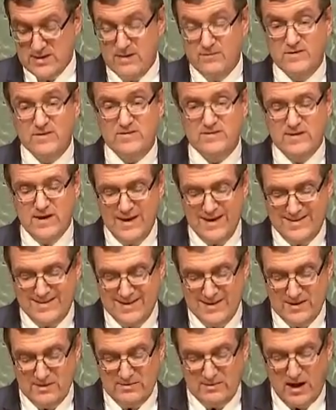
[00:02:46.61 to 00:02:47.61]

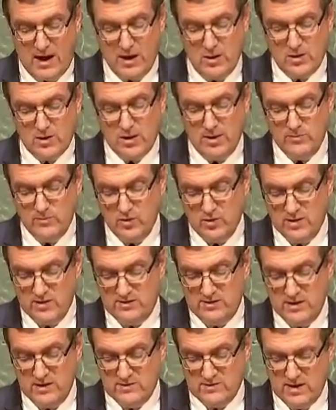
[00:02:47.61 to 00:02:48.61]
devastate entire
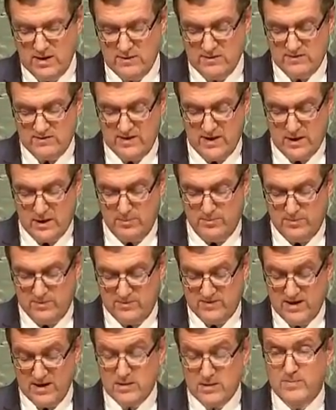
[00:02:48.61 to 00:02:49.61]
communities and
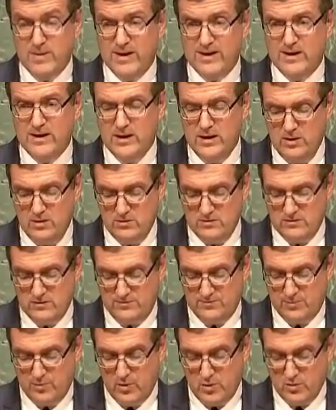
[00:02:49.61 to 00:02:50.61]
set back
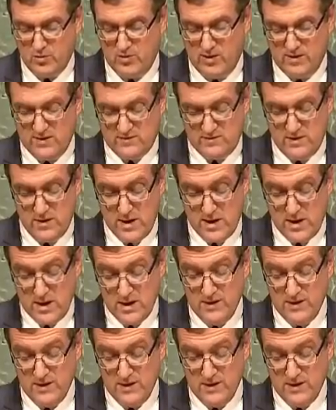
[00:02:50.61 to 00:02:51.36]
years of progress